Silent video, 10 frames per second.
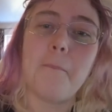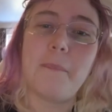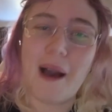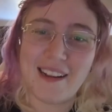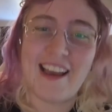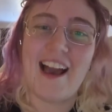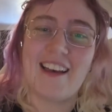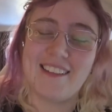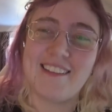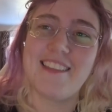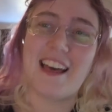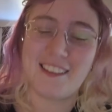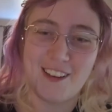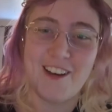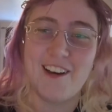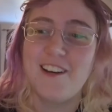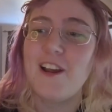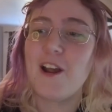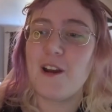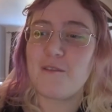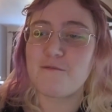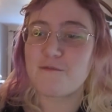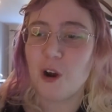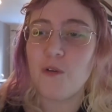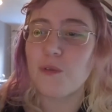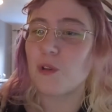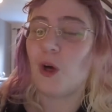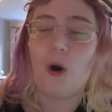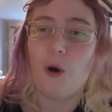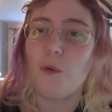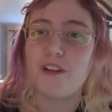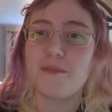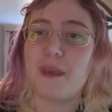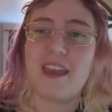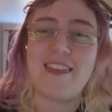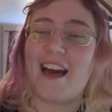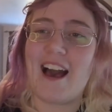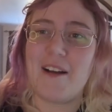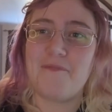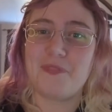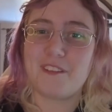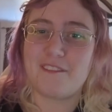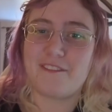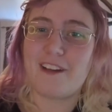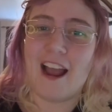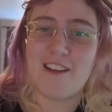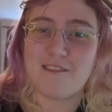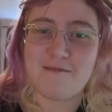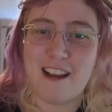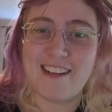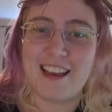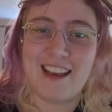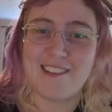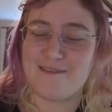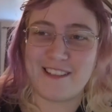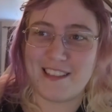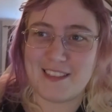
Badass. That's her. Rogue will always be that fiery redhead with